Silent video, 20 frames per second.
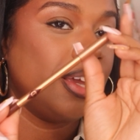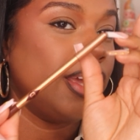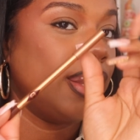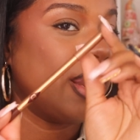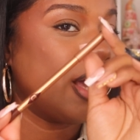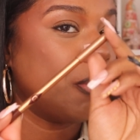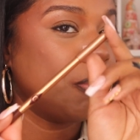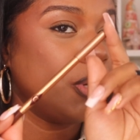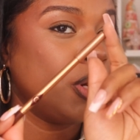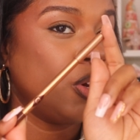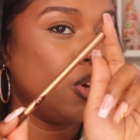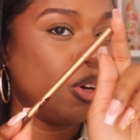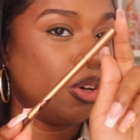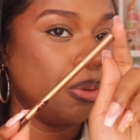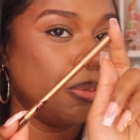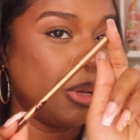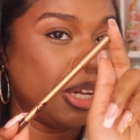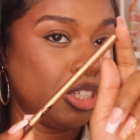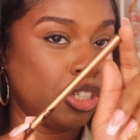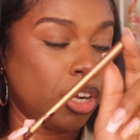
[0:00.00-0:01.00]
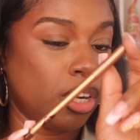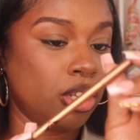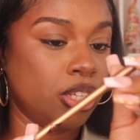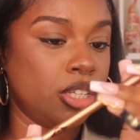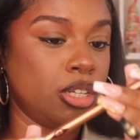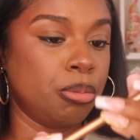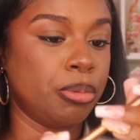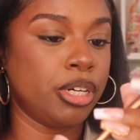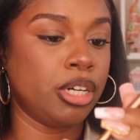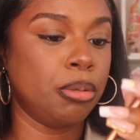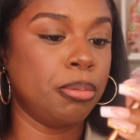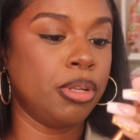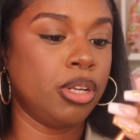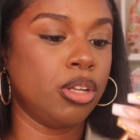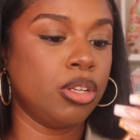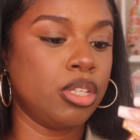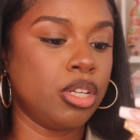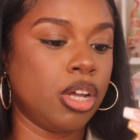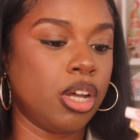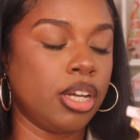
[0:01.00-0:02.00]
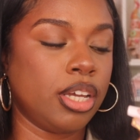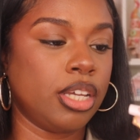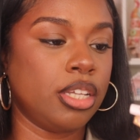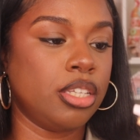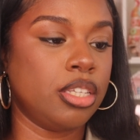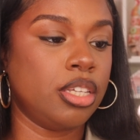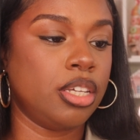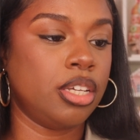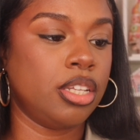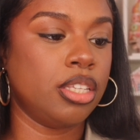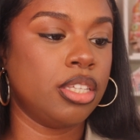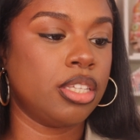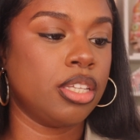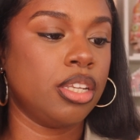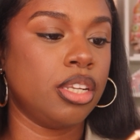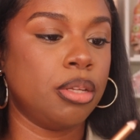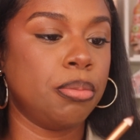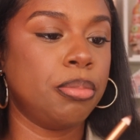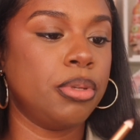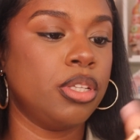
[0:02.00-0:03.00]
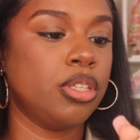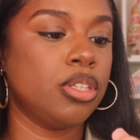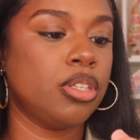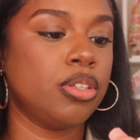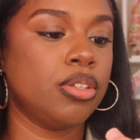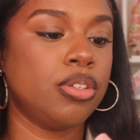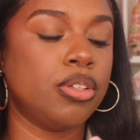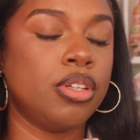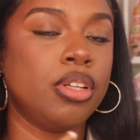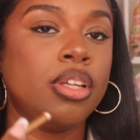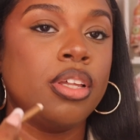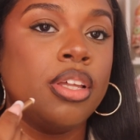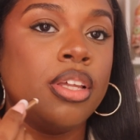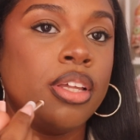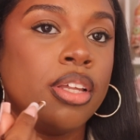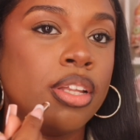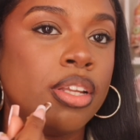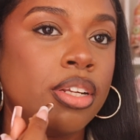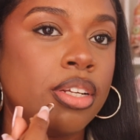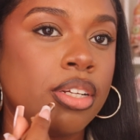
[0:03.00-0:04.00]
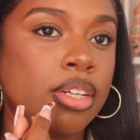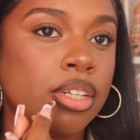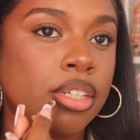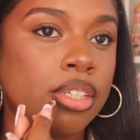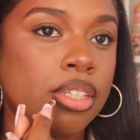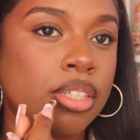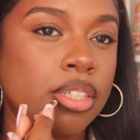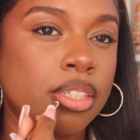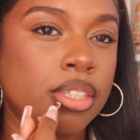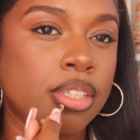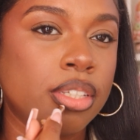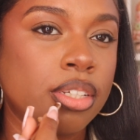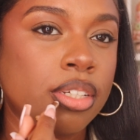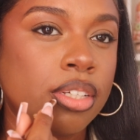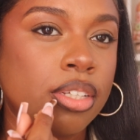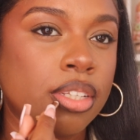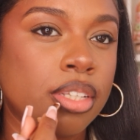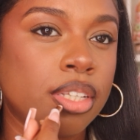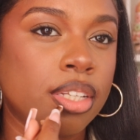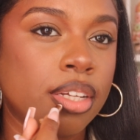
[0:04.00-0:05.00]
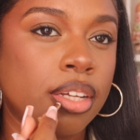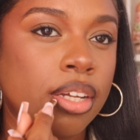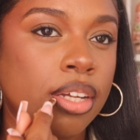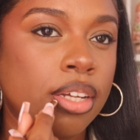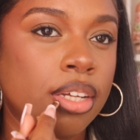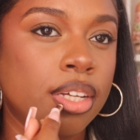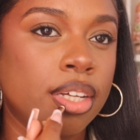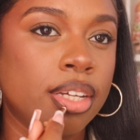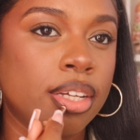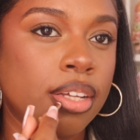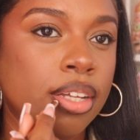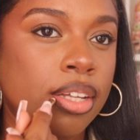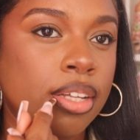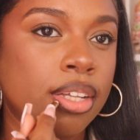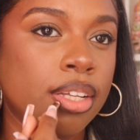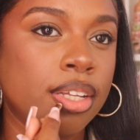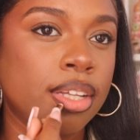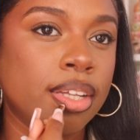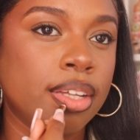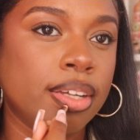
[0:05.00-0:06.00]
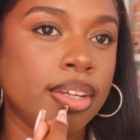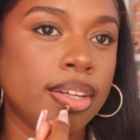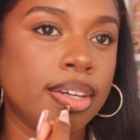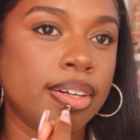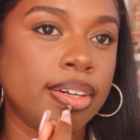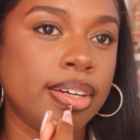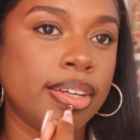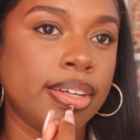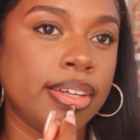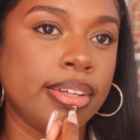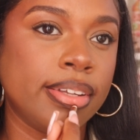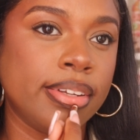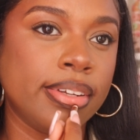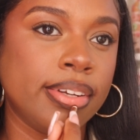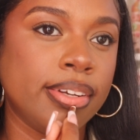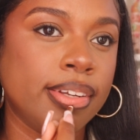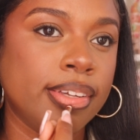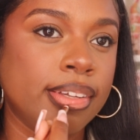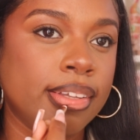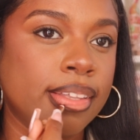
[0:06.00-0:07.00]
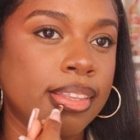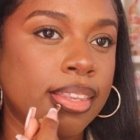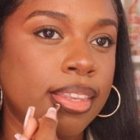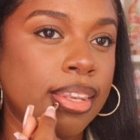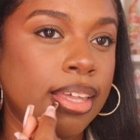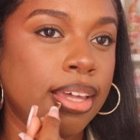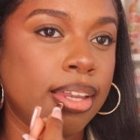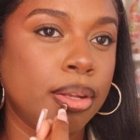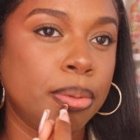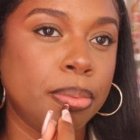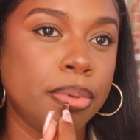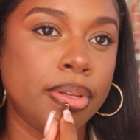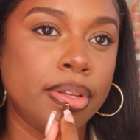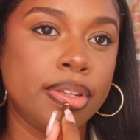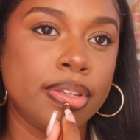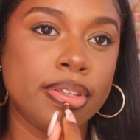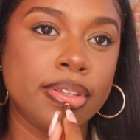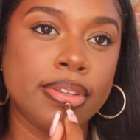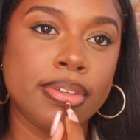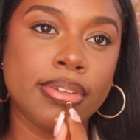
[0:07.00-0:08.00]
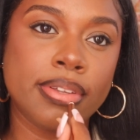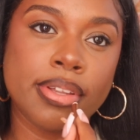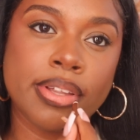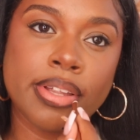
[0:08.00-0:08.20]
And now I'm gonna go on with my Charlotte Tilbury Pillow Talk Intense Lip Pencil, just like around that lip pencil.